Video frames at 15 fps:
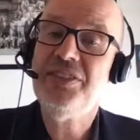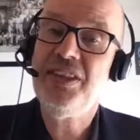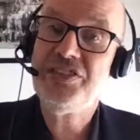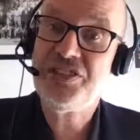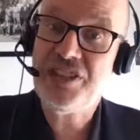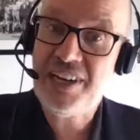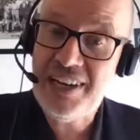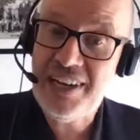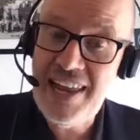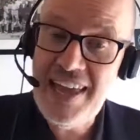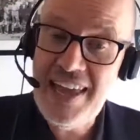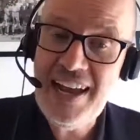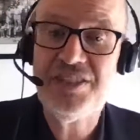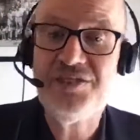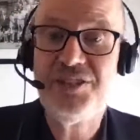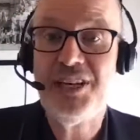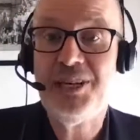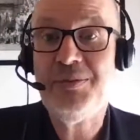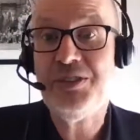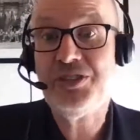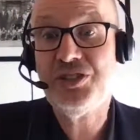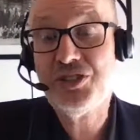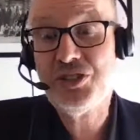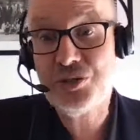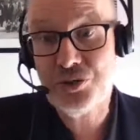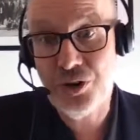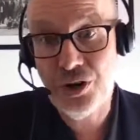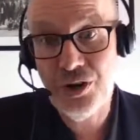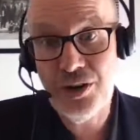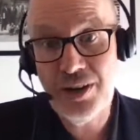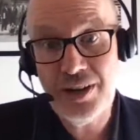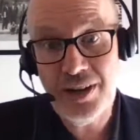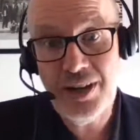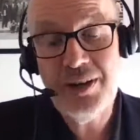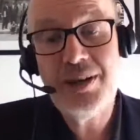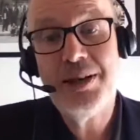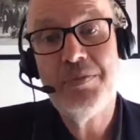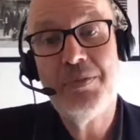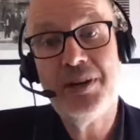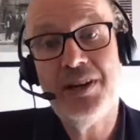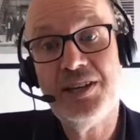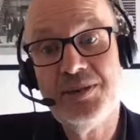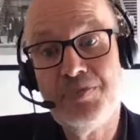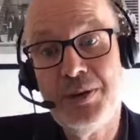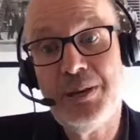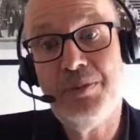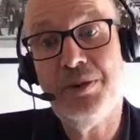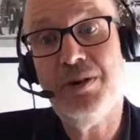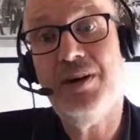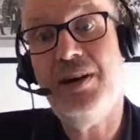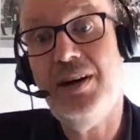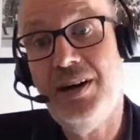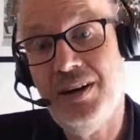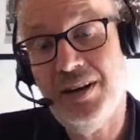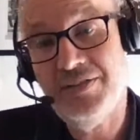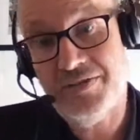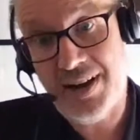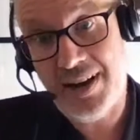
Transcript: The selection is going to be stronger because people are